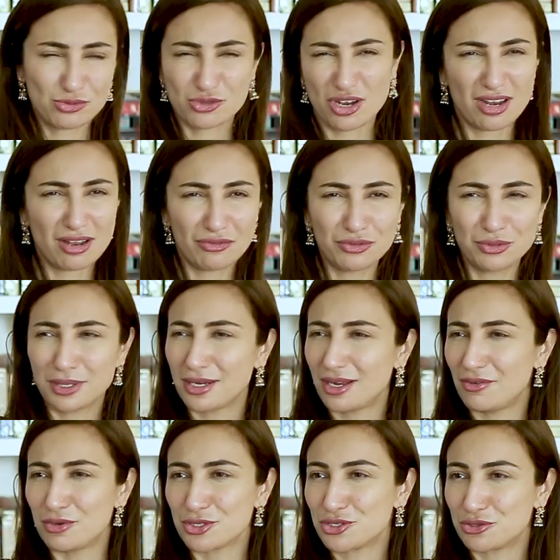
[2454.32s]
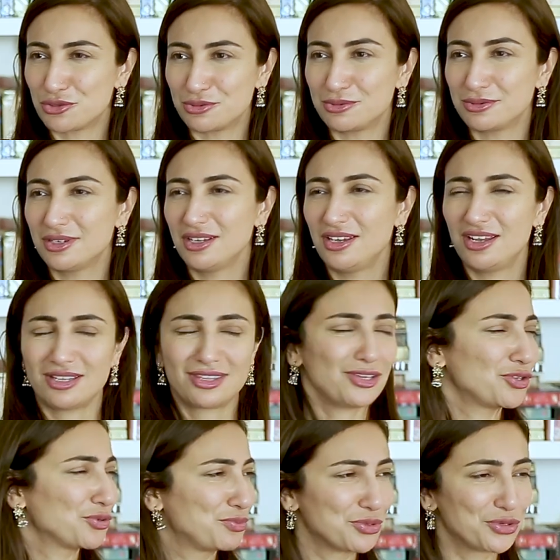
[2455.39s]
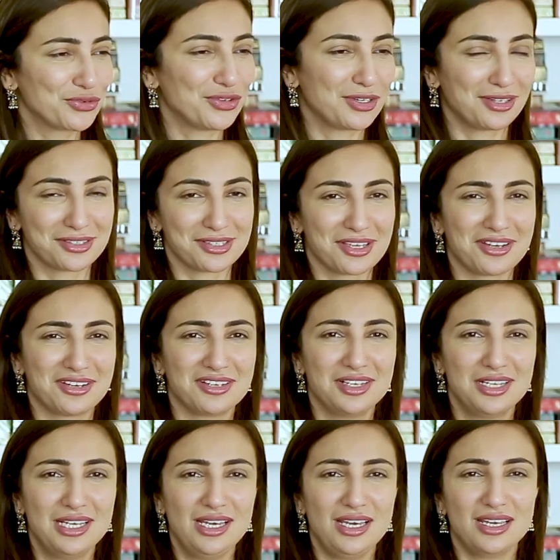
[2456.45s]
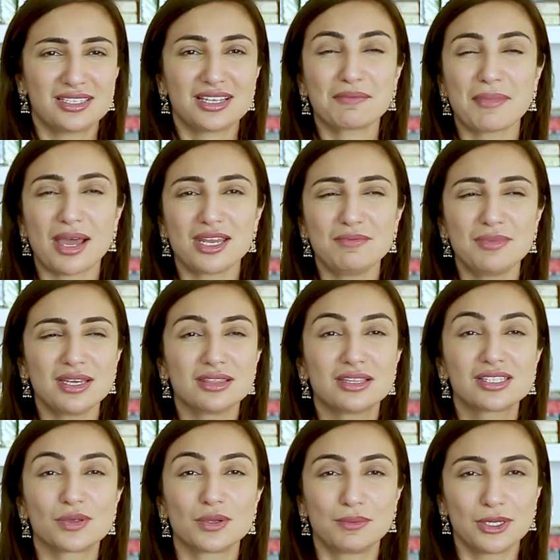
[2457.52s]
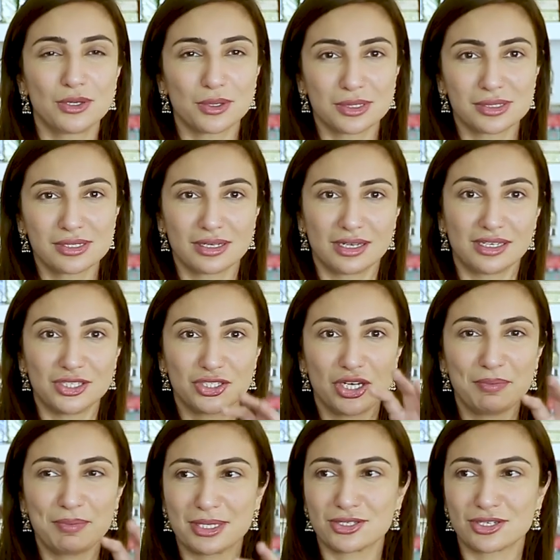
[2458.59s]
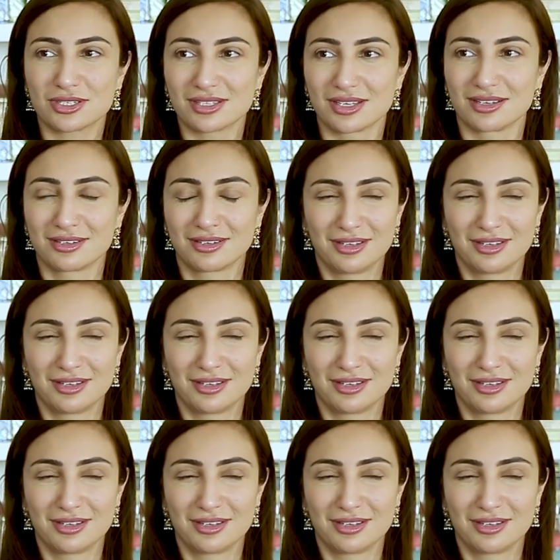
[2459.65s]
Anoushey, I love you and I love what you do. I think you're beautiful. I was like, yeah. He's like, marry me and this will be yours. And niche na pictures hai.